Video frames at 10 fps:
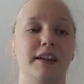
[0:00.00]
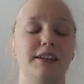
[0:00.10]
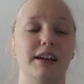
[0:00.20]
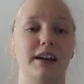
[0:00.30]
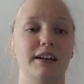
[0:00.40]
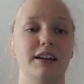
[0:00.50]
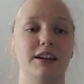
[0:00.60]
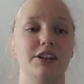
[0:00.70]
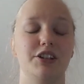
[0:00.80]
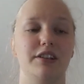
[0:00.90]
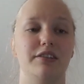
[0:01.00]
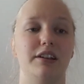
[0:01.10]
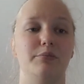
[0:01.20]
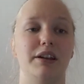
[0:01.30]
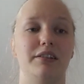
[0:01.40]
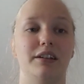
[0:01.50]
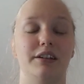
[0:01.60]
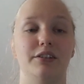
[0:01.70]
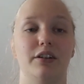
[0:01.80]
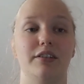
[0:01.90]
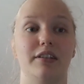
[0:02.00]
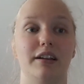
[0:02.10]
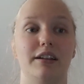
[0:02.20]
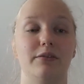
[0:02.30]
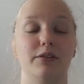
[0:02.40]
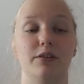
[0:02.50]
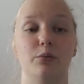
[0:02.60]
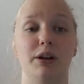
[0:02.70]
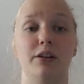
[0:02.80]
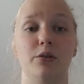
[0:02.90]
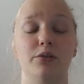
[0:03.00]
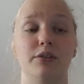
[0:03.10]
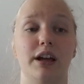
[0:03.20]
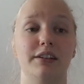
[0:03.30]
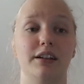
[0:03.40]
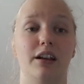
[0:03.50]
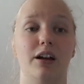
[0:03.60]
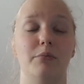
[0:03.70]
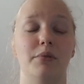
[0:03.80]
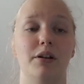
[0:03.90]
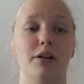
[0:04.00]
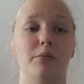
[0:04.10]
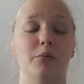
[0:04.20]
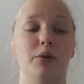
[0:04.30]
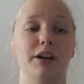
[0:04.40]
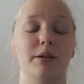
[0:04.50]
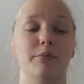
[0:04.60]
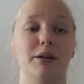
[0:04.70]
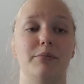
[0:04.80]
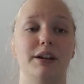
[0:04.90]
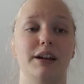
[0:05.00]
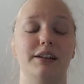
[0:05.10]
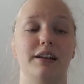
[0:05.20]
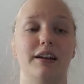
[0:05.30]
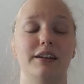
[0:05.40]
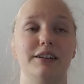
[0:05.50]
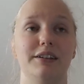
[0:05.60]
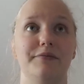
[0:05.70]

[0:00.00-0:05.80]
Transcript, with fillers: yeah, she said basically to us like, if you, we go to that club, um, we can maybe get like